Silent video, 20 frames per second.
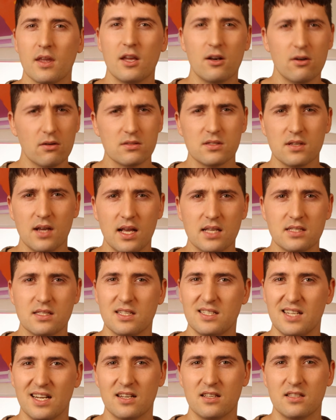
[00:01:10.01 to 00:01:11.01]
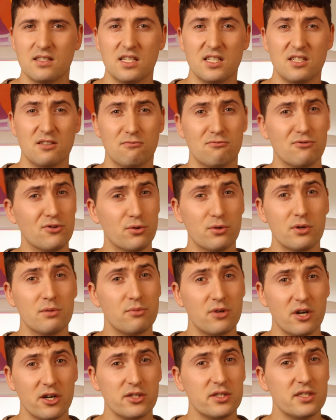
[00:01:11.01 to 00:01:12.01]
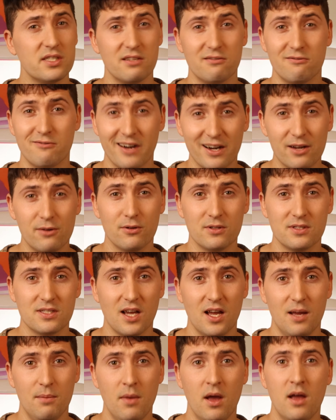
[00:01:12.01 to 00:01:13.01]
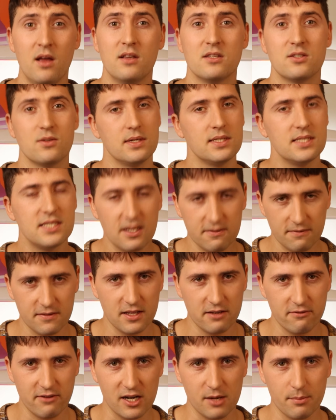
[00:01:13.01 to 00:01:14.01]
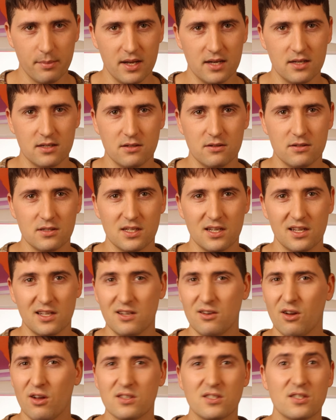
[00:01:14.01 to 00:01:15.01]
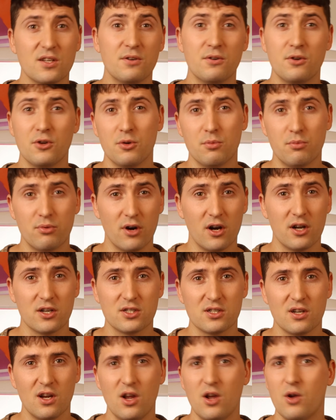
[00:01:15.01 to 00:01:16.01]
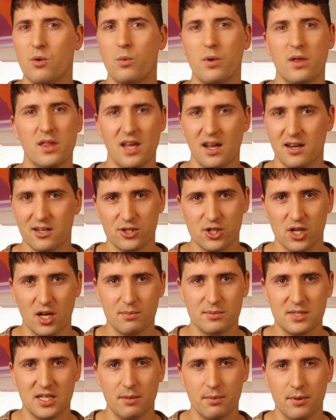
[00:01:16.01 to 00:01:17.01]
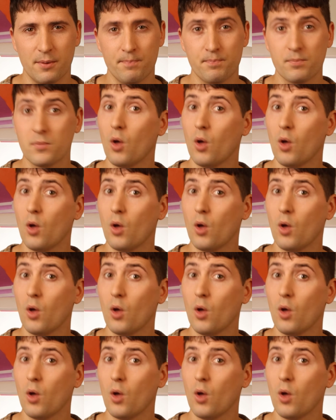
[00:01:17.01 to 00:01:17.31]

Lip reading: It also has the tendency to ruin brushes in record time, so I definitely recommend using a not so new brush without a sharp tip.